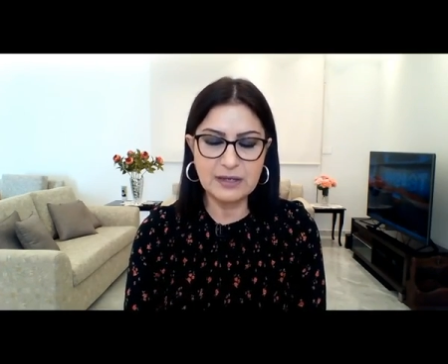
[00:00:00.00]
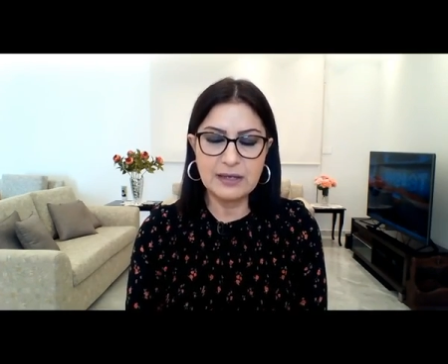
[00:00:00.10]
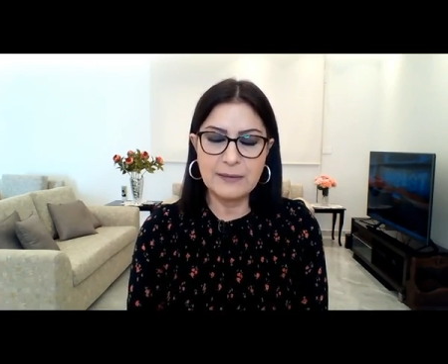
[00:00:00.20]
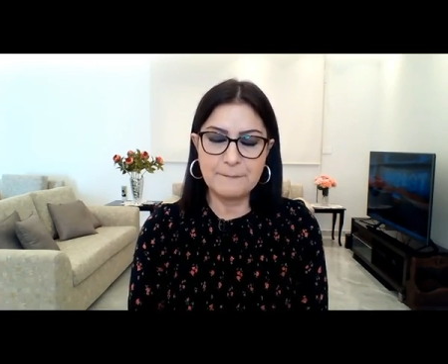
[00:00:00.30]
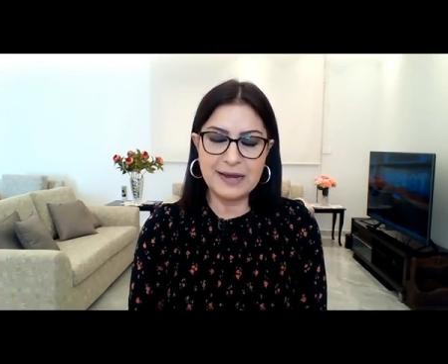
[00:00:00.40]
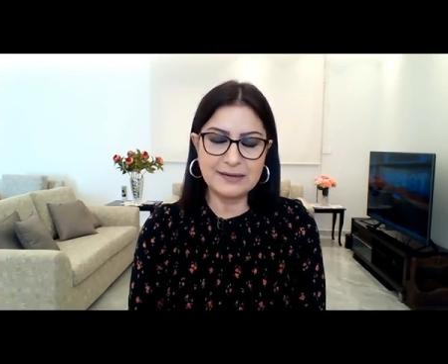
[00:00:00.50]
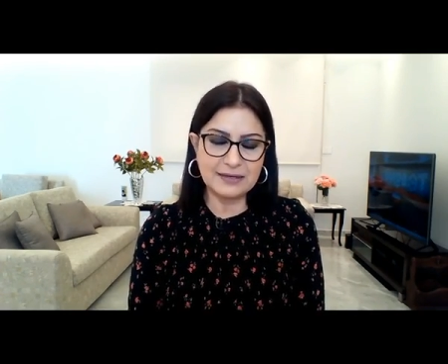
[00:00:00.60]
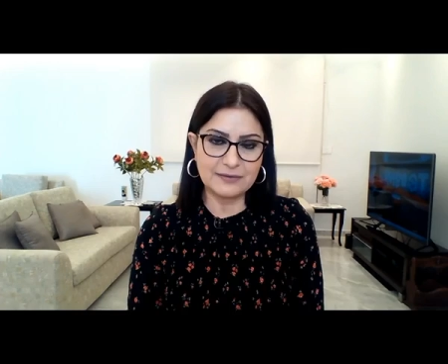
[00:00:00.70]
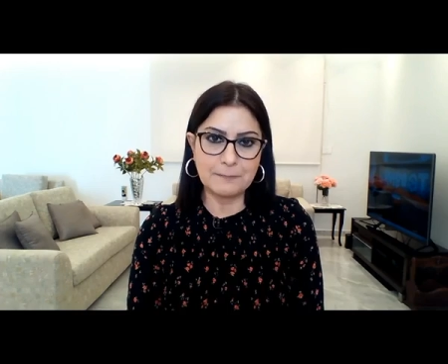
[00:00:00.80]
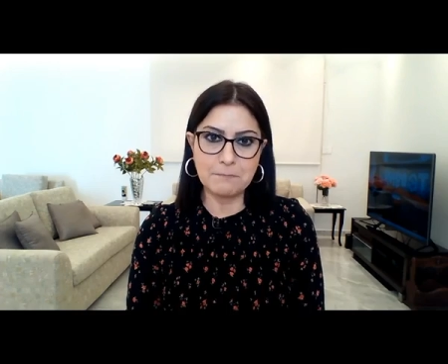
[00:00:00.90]
Planet
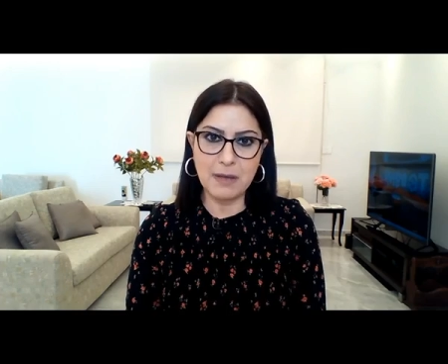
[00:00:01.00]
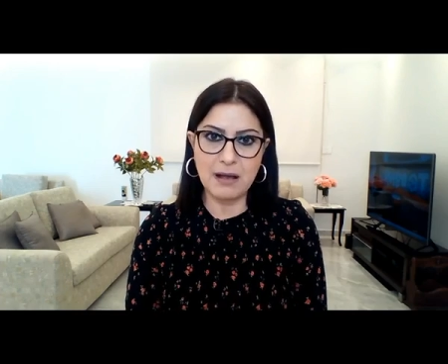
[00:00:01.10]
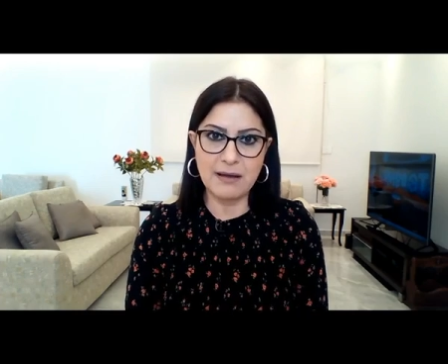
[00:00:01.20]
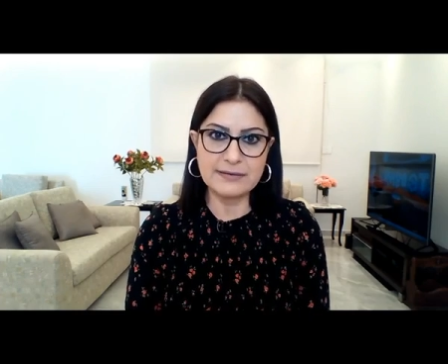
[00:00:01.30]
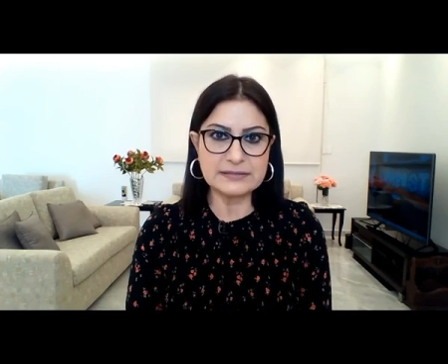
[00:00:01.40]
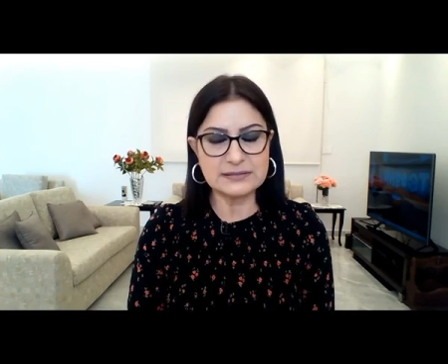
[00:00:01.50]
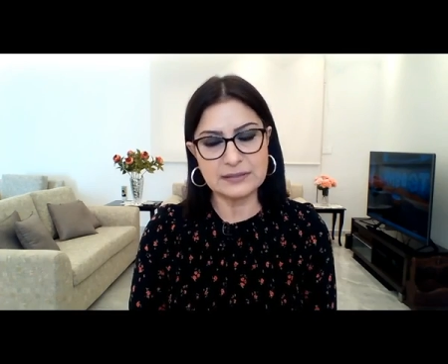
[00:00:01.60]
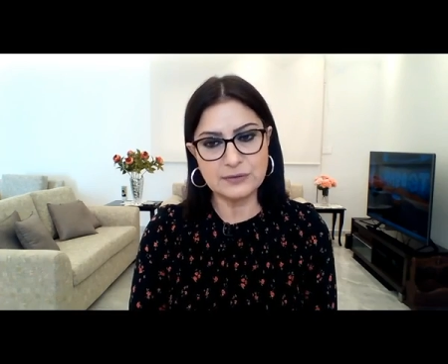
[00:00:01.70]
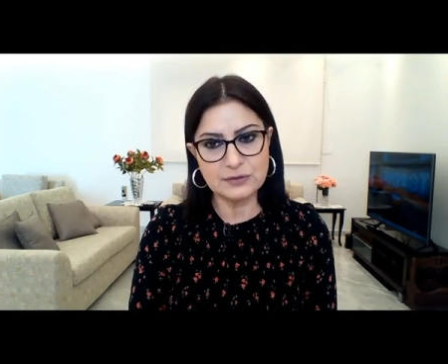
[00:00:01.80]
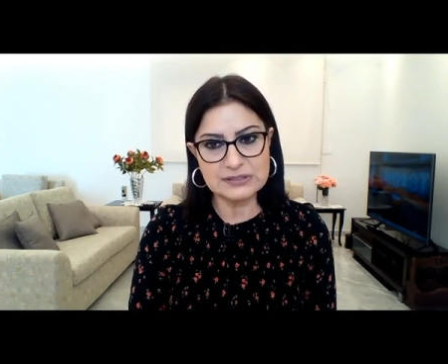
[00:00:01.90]
Mars is in your
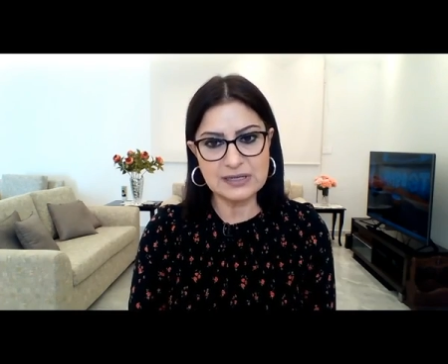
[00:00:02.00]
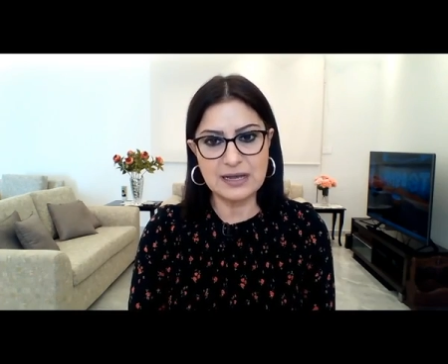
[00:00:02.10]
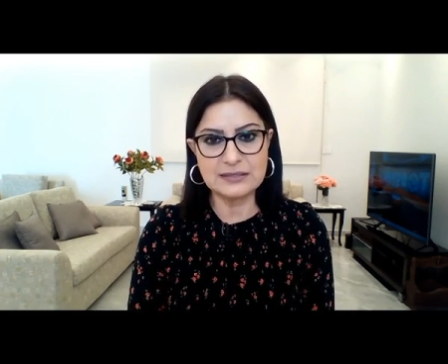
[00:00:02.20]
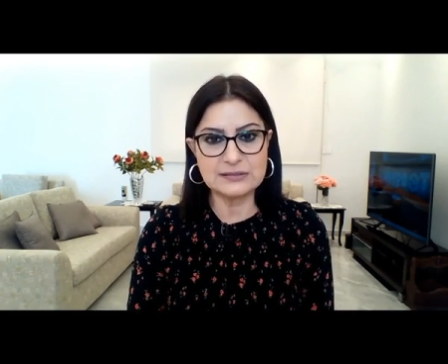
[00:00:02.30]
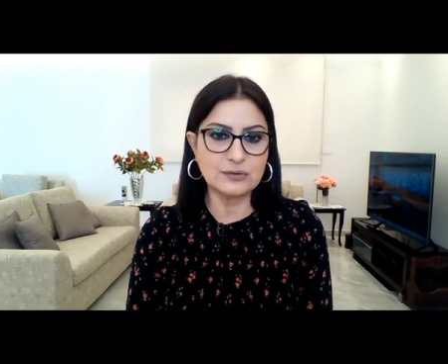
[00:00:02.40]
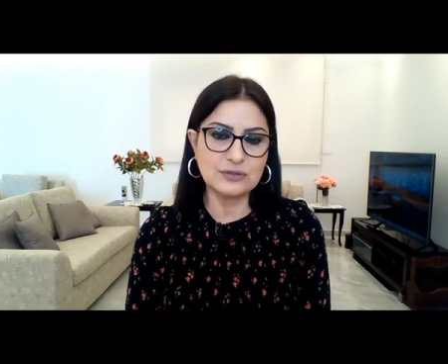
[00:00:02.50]
sign, so you